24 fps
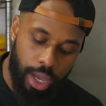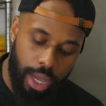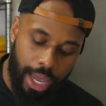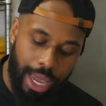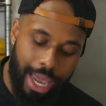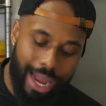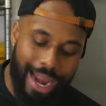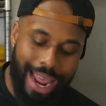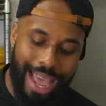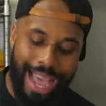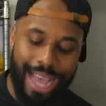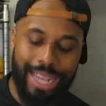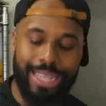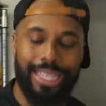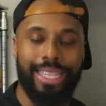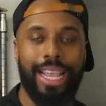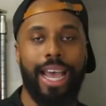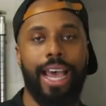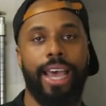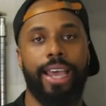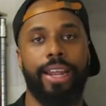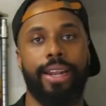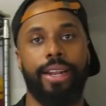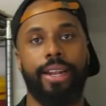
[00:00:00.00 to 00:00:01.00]
And as
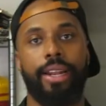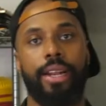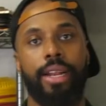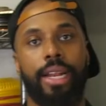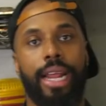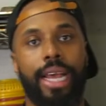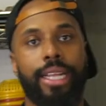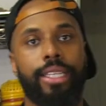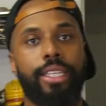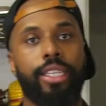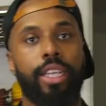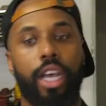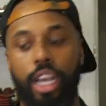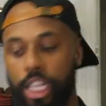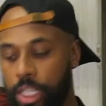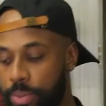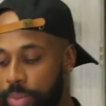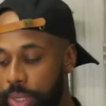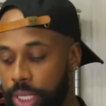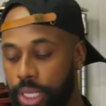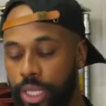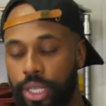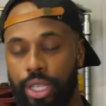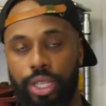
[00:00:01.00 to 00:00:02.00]
that sauce
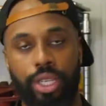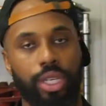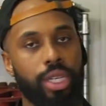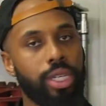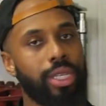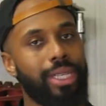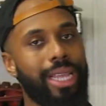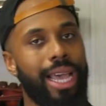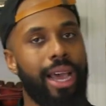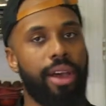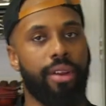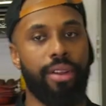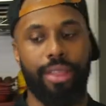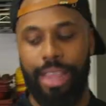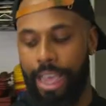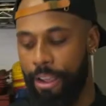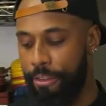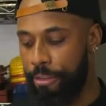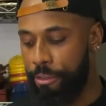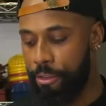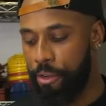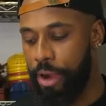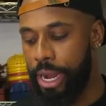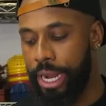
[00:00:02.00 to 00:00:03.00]
begins to cook down, that
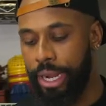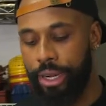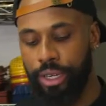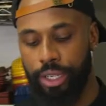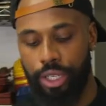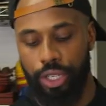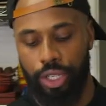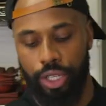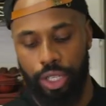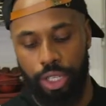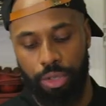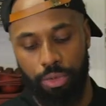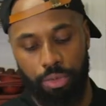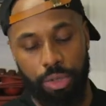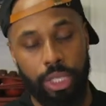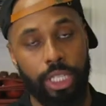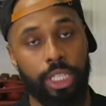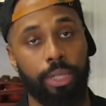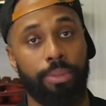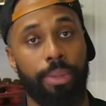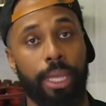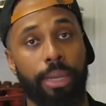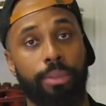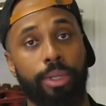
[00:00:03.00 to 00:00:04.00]
fragrance just
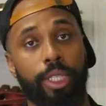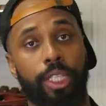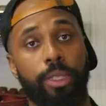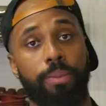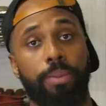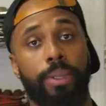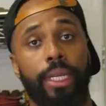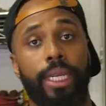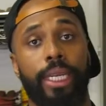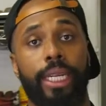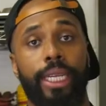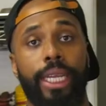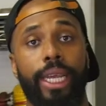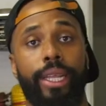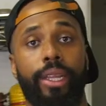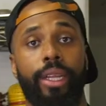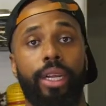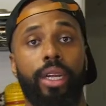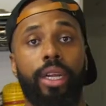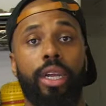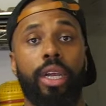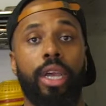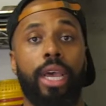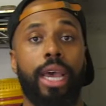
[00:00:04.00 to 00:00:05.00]
really be able to play together,
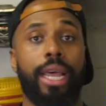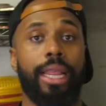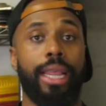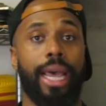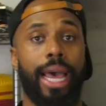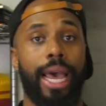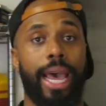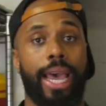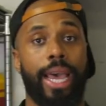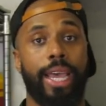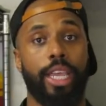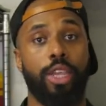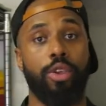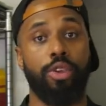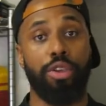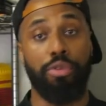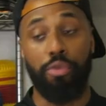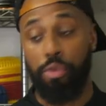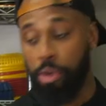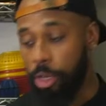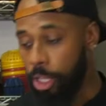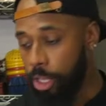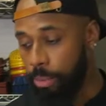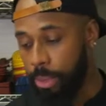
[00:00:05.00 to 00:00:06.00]
that you can
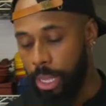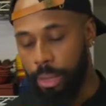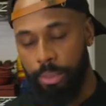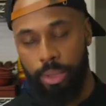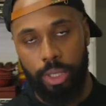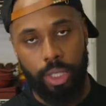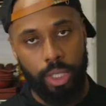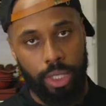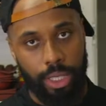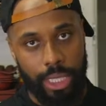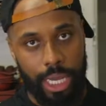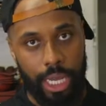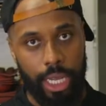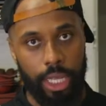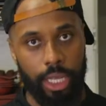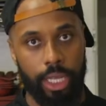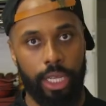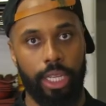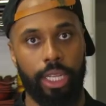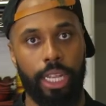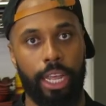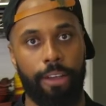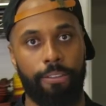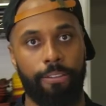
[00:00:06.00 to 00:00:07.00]
really be able to
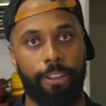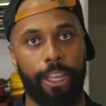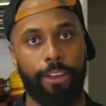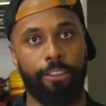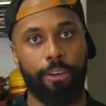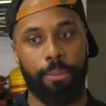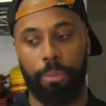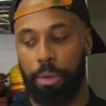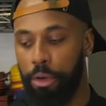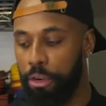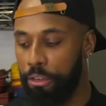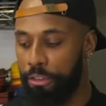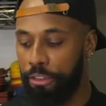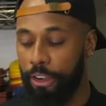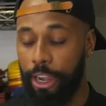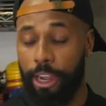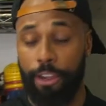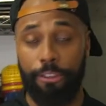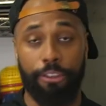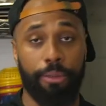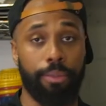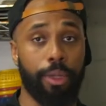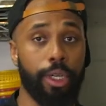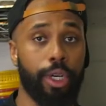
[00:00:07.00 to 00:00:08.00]
tell the flavor profile
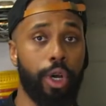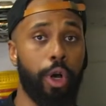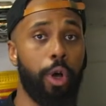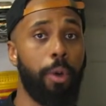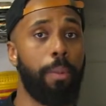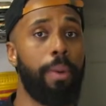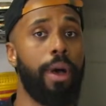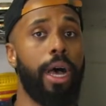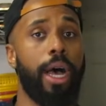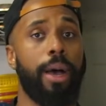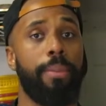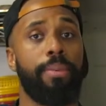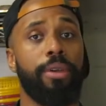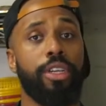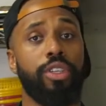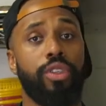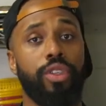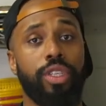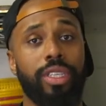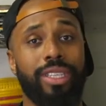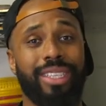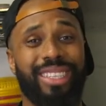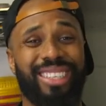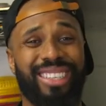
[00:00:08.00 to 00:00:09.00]
from the cold pop, because
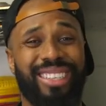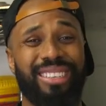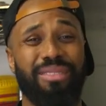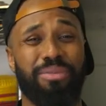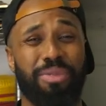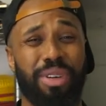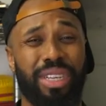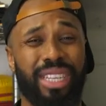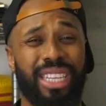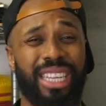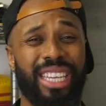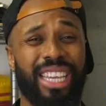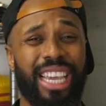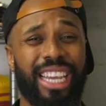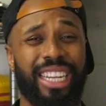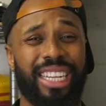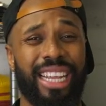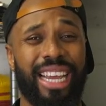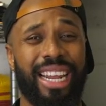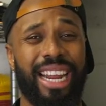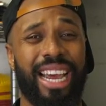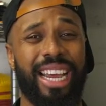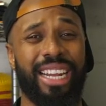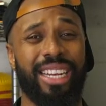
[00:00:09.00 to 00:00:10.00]
you can really get
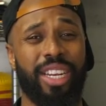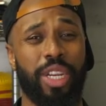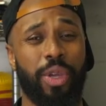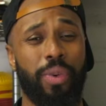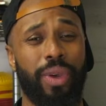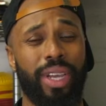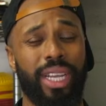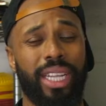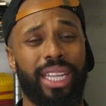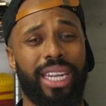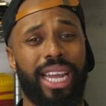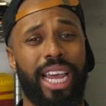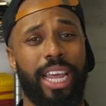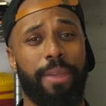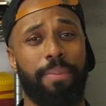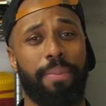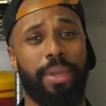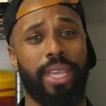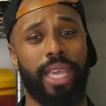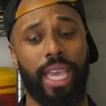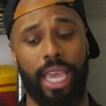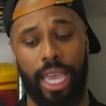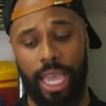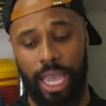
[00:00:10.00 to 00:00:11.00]
that New England
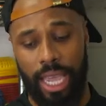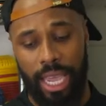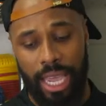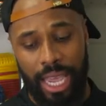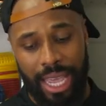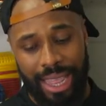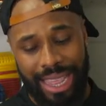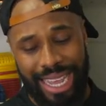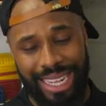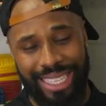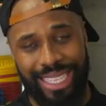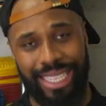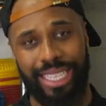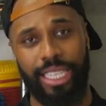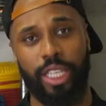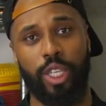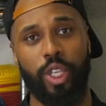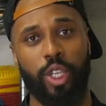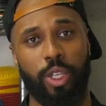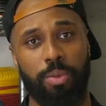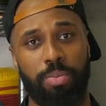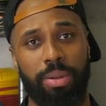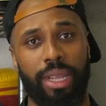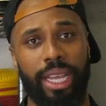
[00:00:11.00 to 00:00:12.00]
IPA, that
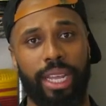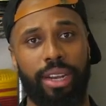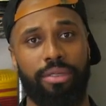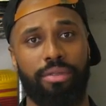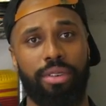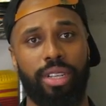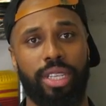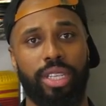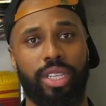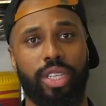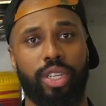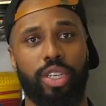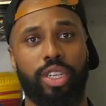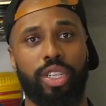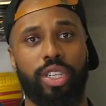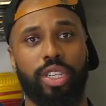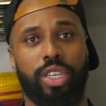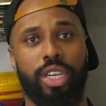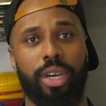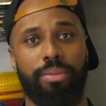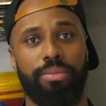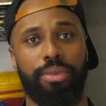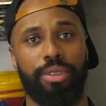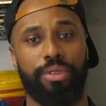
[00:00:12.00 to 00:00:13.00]
citrus blend really starts to
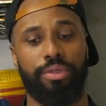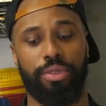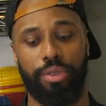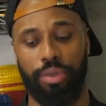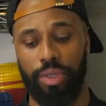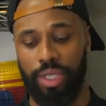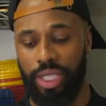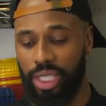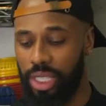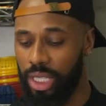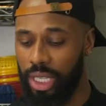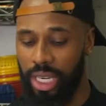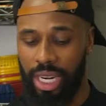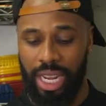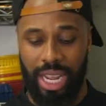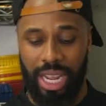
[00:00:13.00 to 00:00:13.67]
come to fruition.